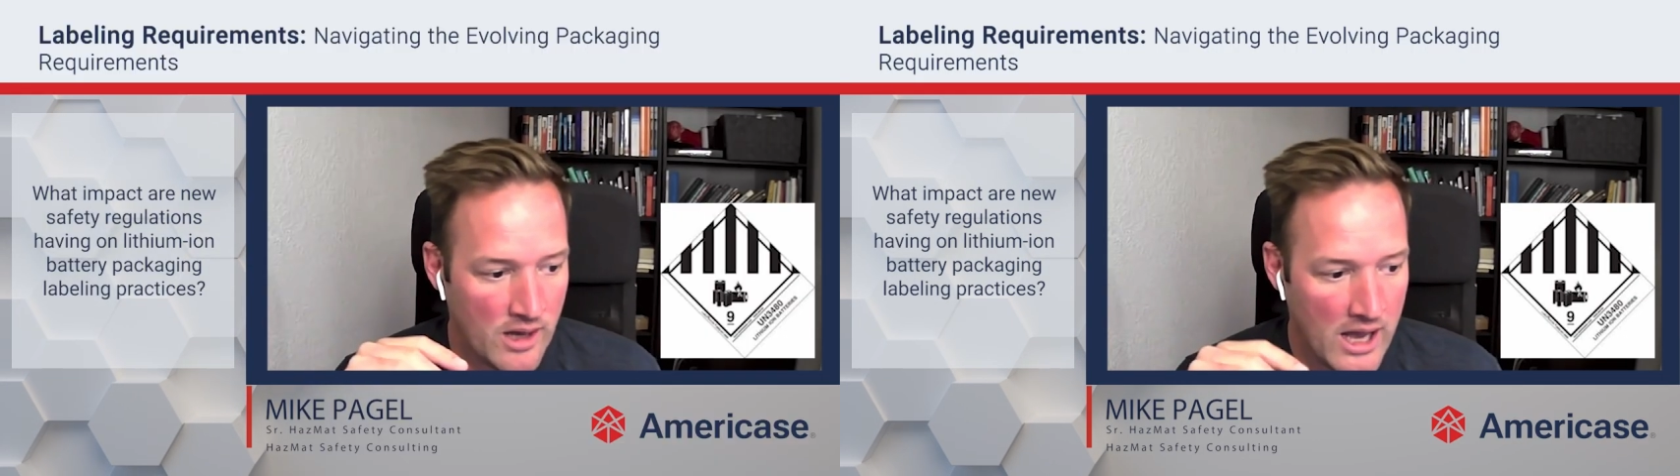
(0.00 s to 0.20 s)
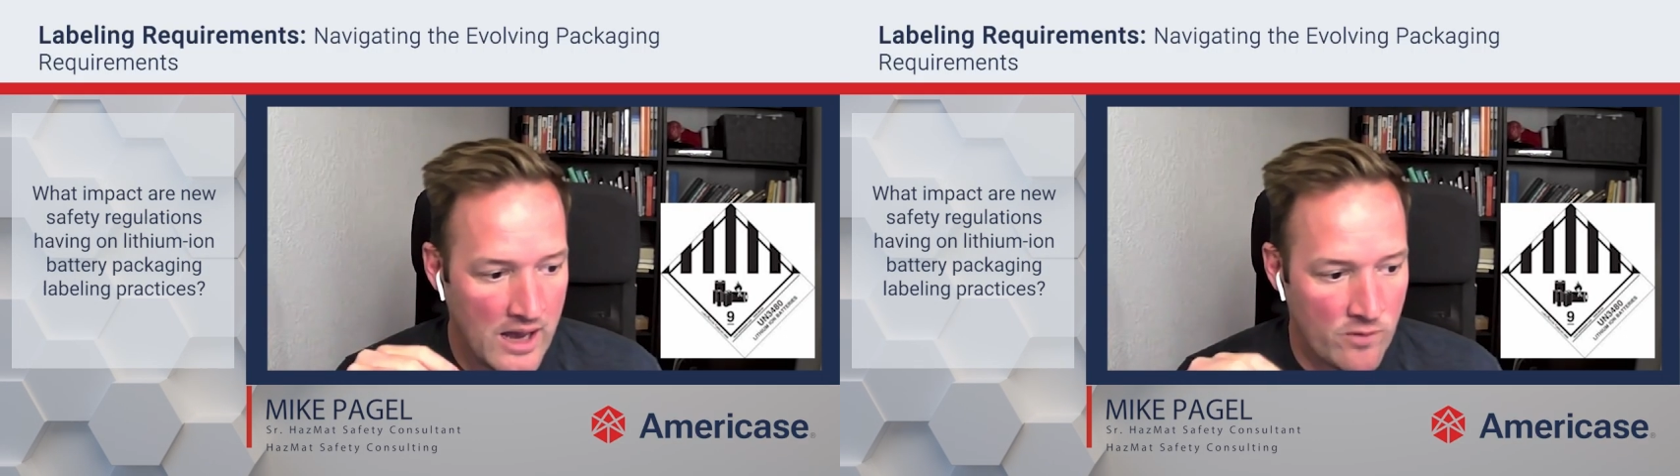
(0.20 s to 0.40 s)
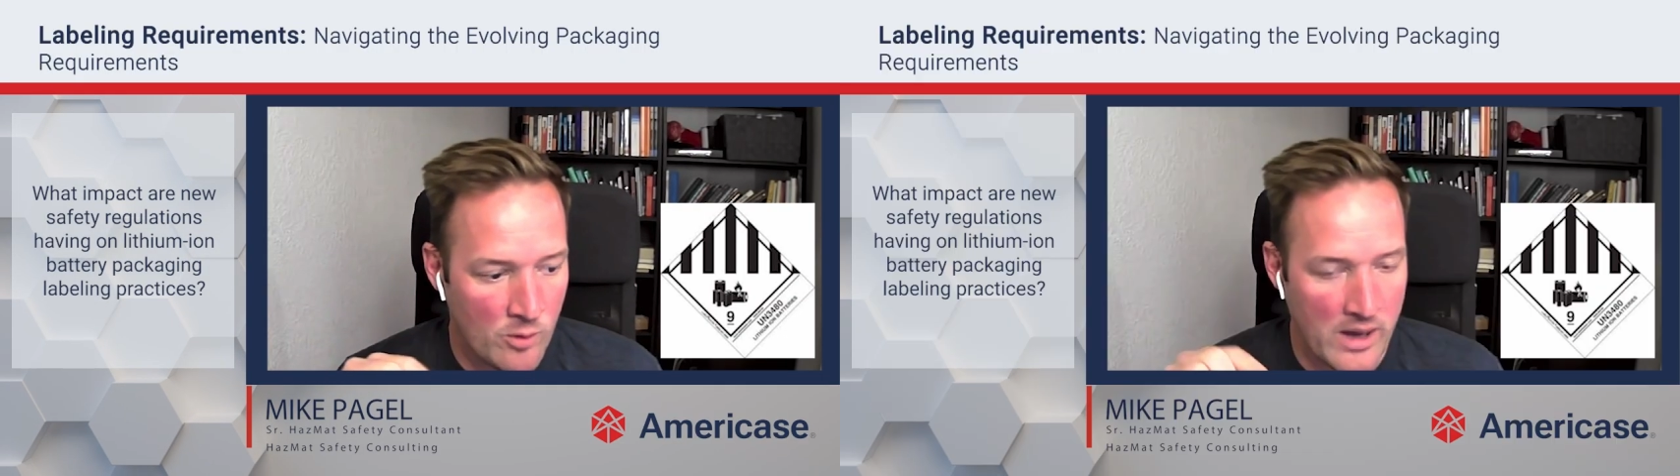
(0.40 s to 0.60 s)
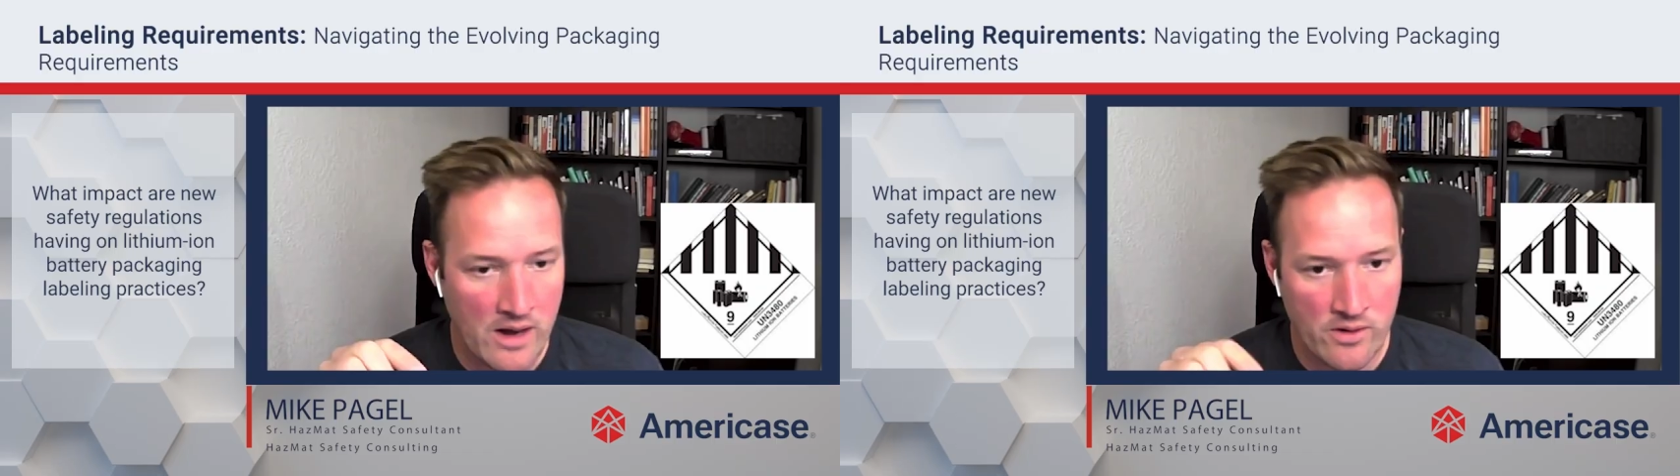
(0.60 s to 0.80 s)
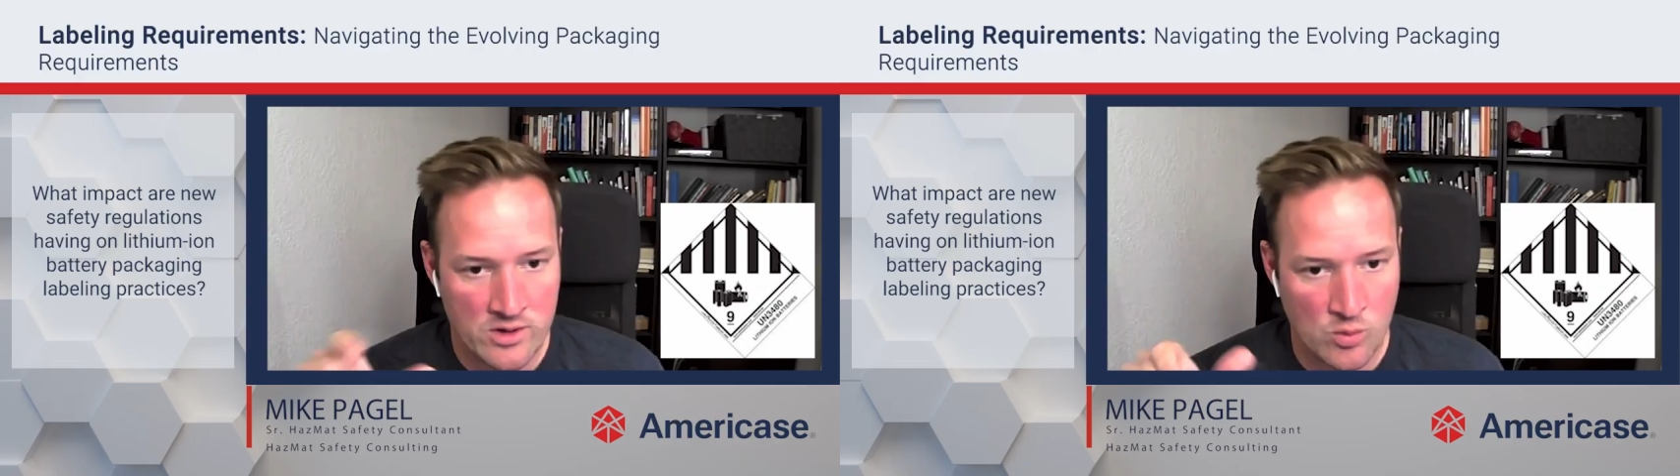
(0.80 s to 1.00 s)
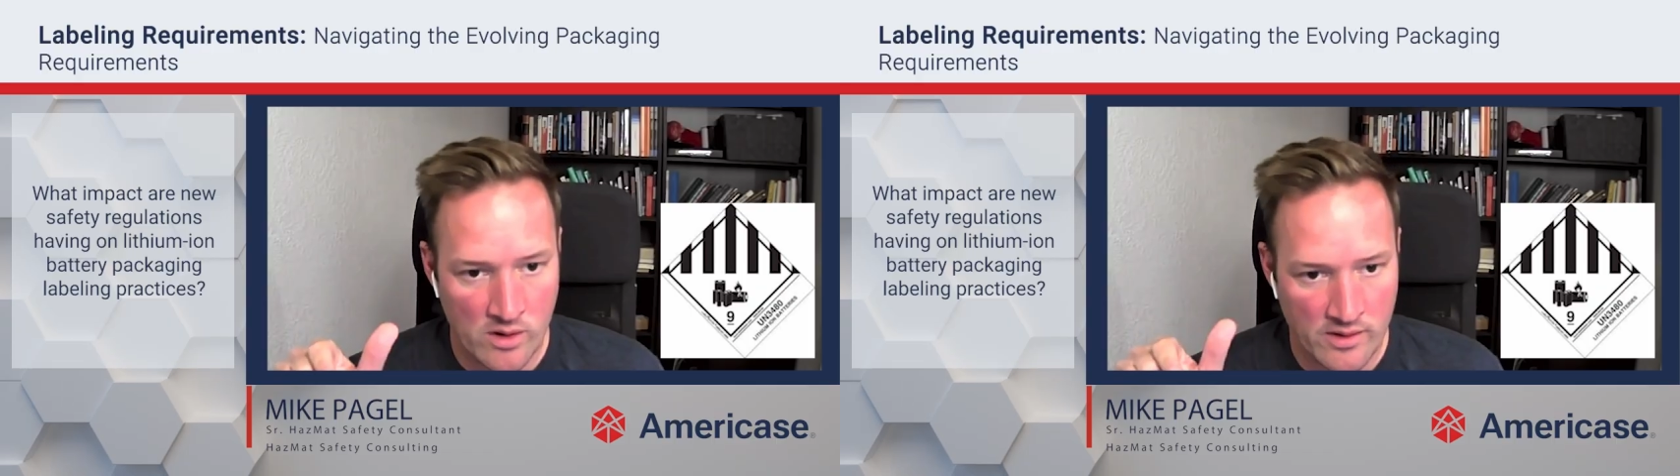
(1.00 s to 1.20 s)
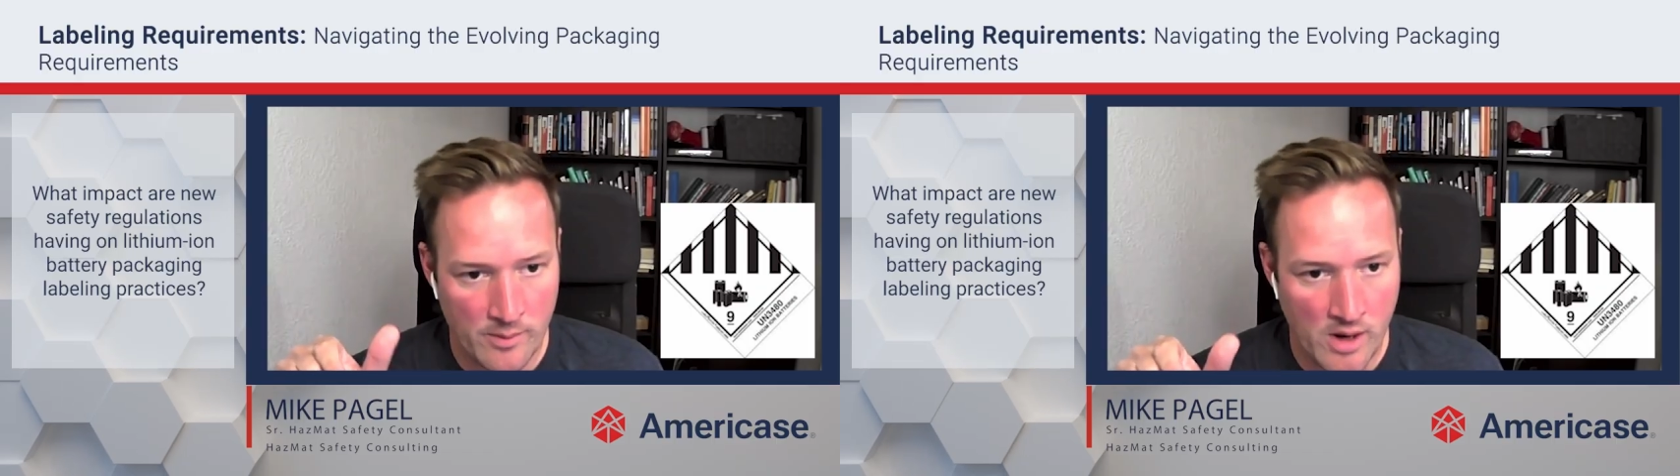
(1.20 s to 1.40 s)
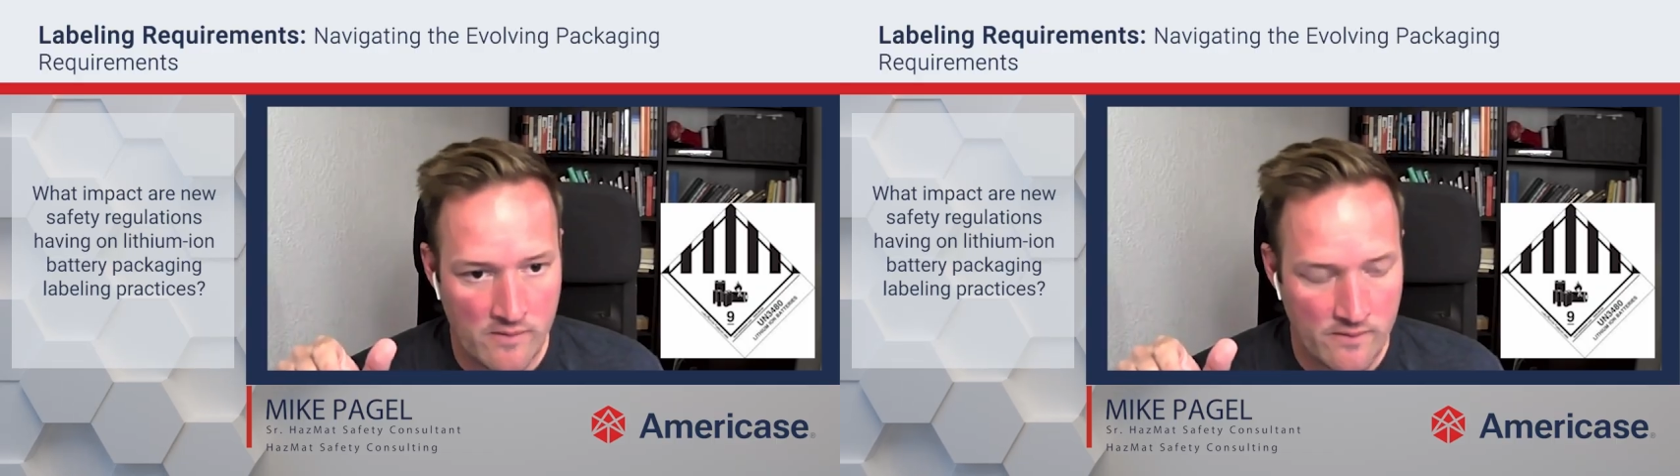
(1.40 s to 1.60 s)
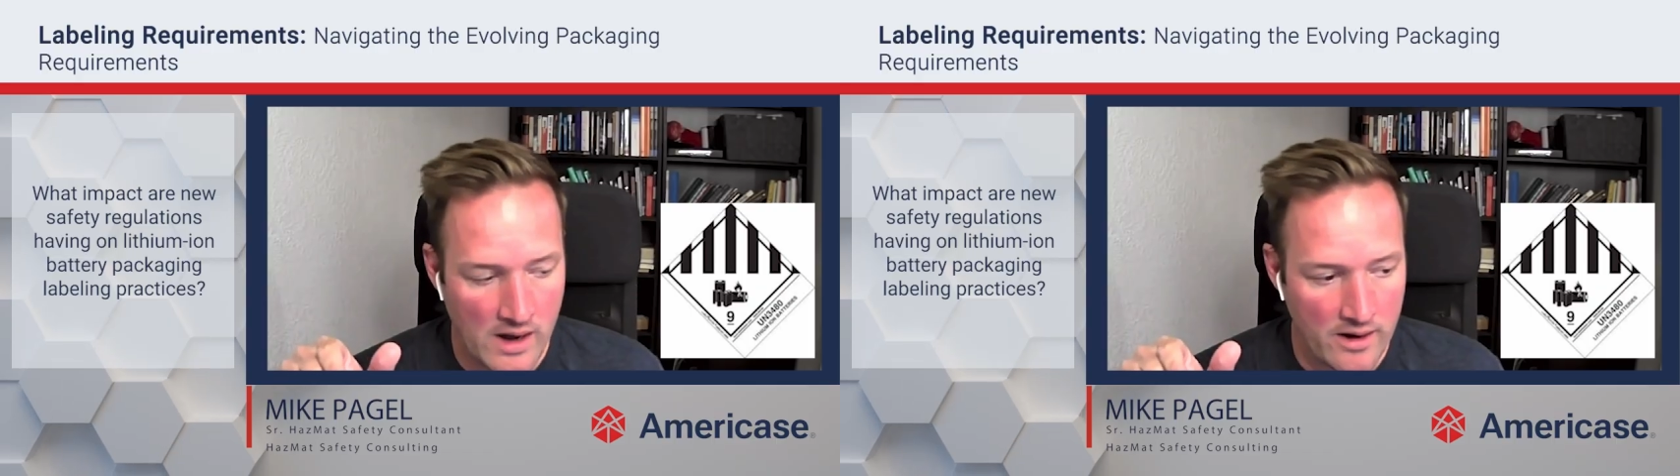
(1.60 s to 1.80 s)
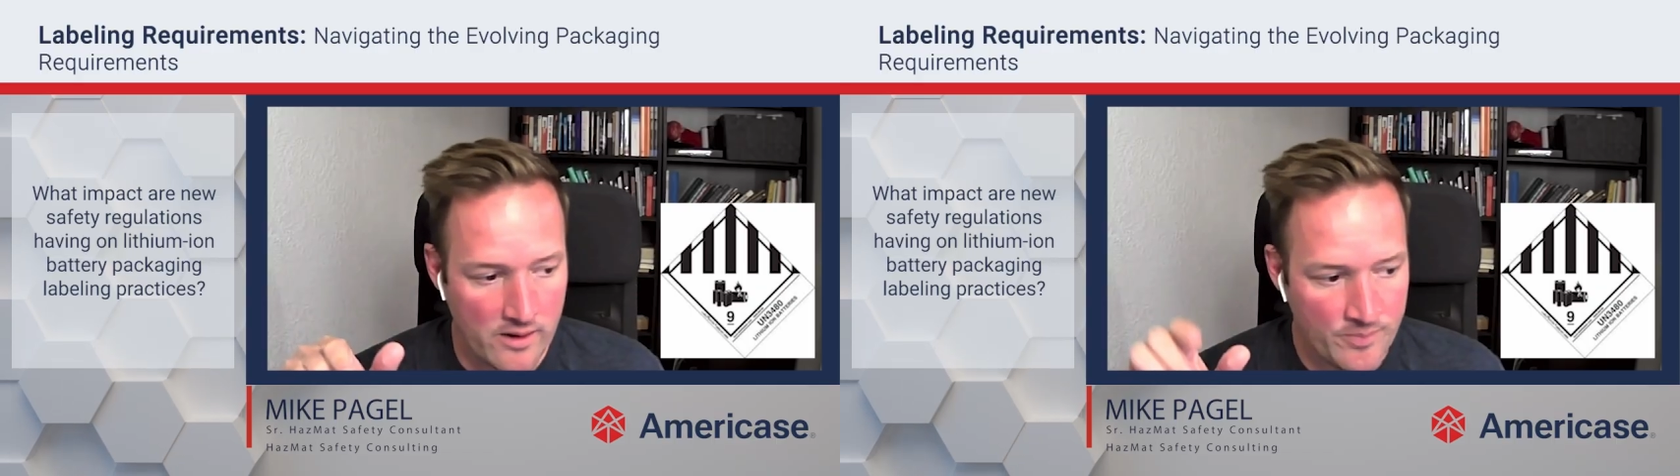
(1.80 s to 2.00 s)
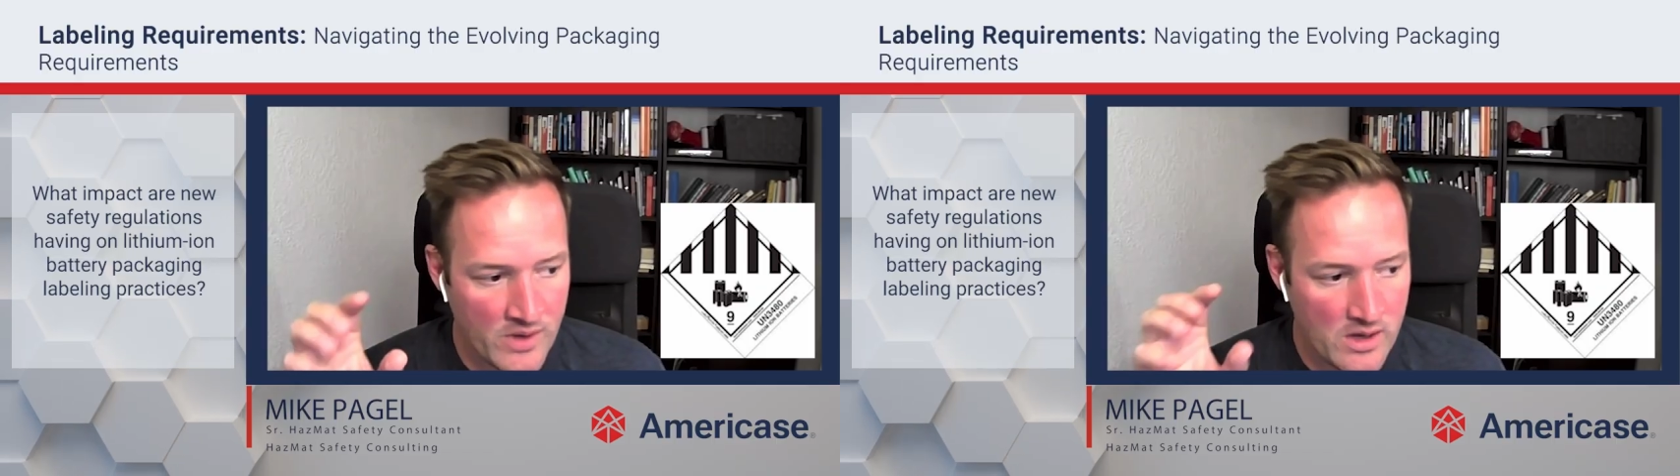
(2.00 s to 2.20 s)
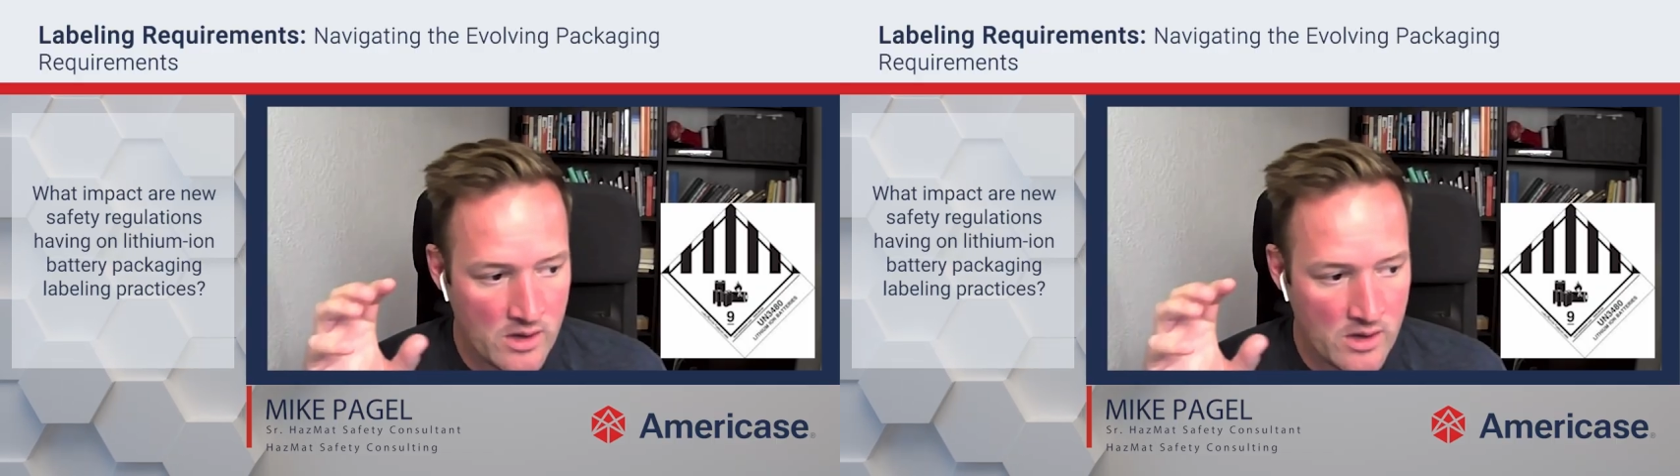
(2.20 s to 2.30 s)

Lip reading: a handful of batteries, one of them on fire.